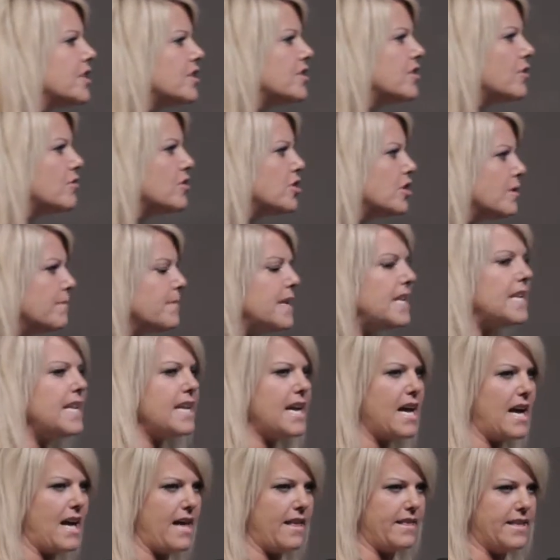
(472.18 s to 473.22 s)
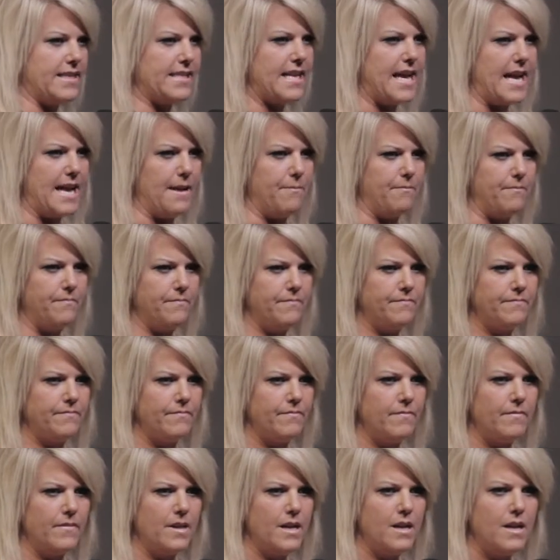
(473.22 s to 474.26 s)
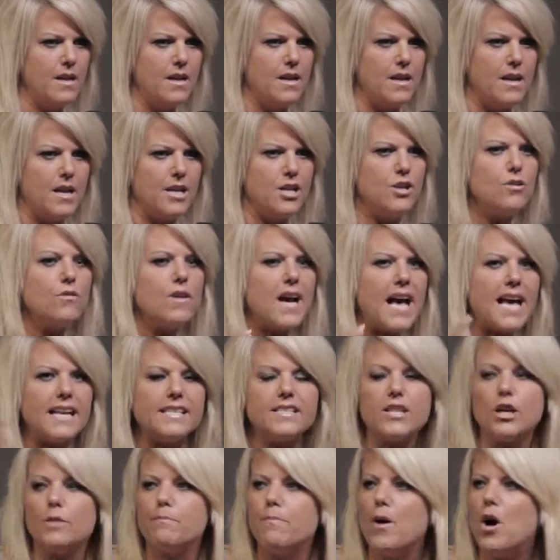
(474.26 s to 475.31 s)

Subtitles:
to social media all the time. You guys are